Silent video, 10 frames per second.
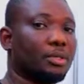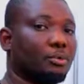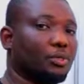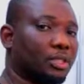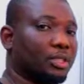
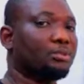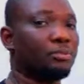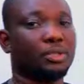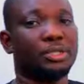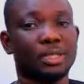which
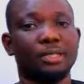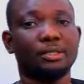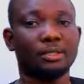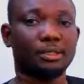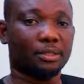most
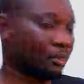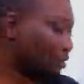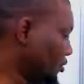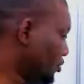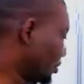cells
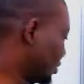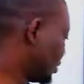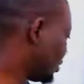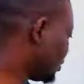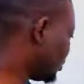
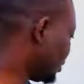use to